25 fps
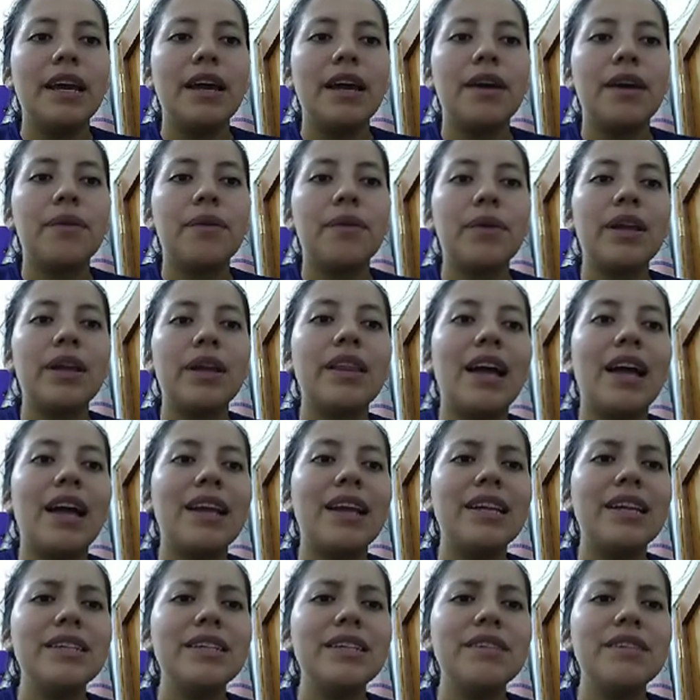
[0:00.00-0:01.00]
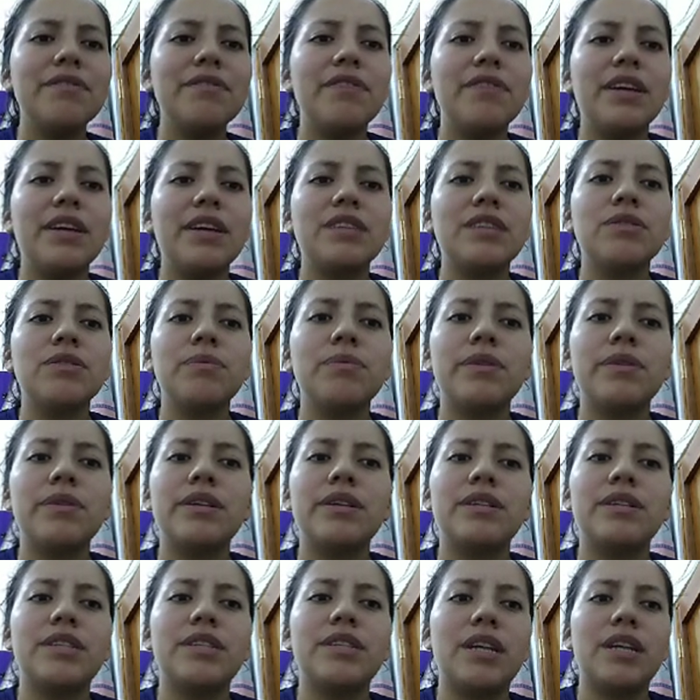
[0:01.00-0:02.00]
Well, Alice faces numerous
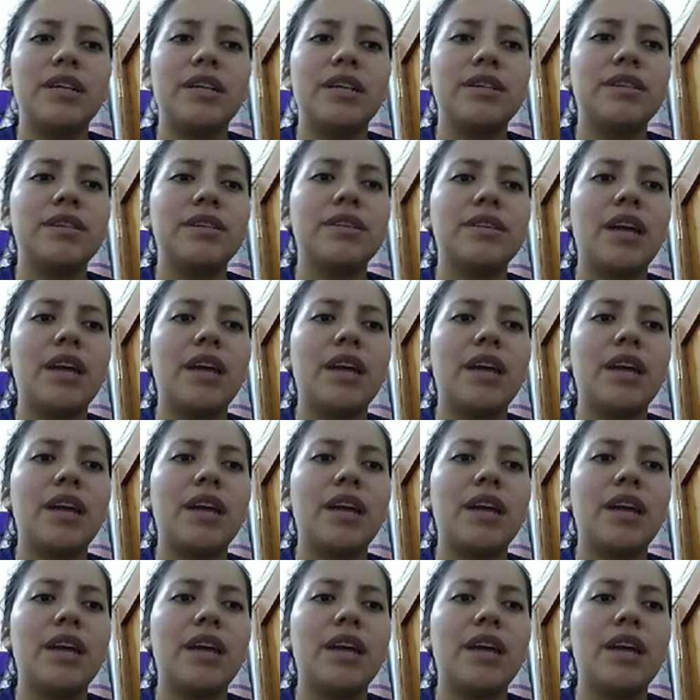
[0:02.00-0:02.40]
challenges